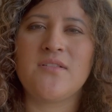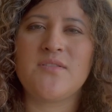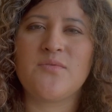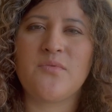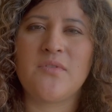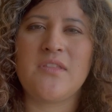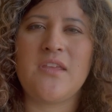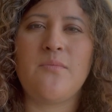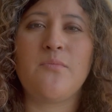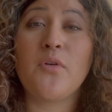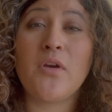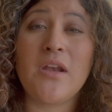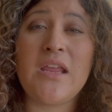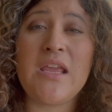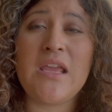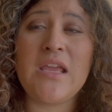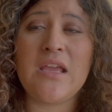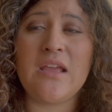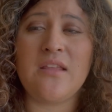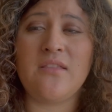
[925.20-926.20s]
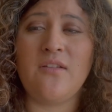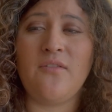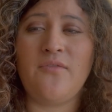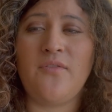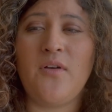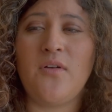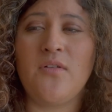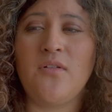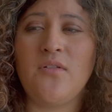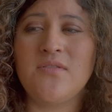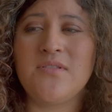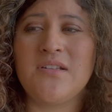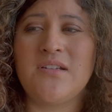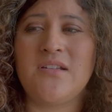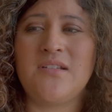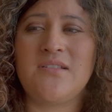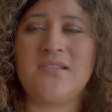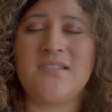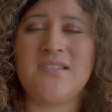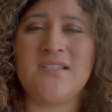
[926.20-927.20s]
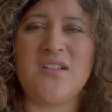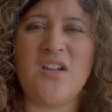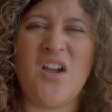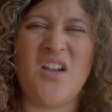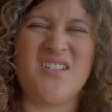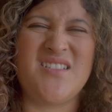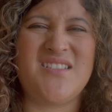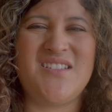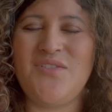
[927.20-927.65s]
really pretty in the photos and it's not